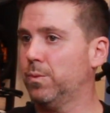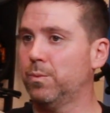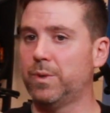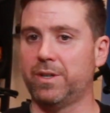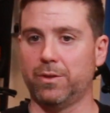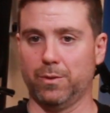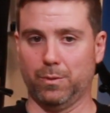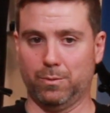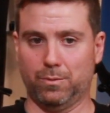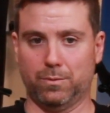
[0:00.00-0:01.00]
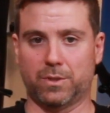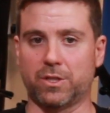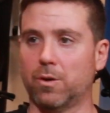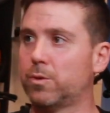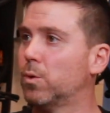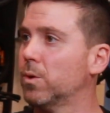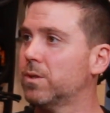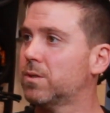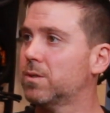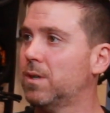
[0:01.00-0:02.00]
We do snow
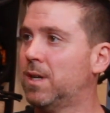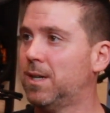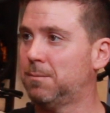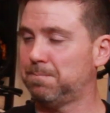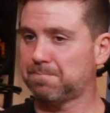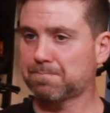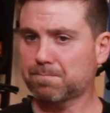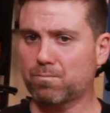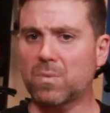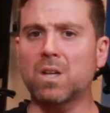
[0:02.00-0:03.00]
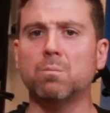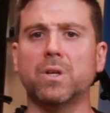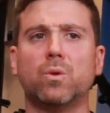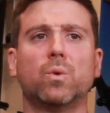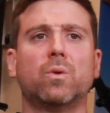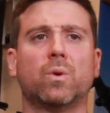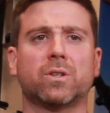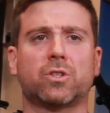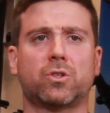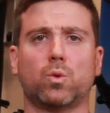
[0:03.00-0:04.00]
tours, but you wouldn't want
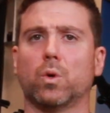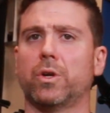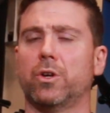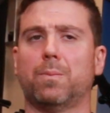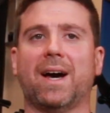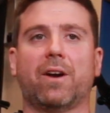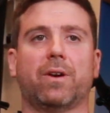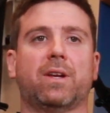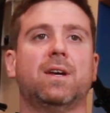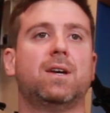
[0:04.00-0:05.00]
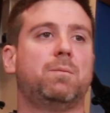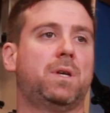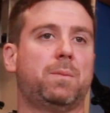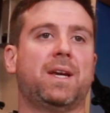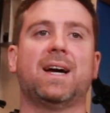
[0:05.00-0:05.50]
to store your battery maybe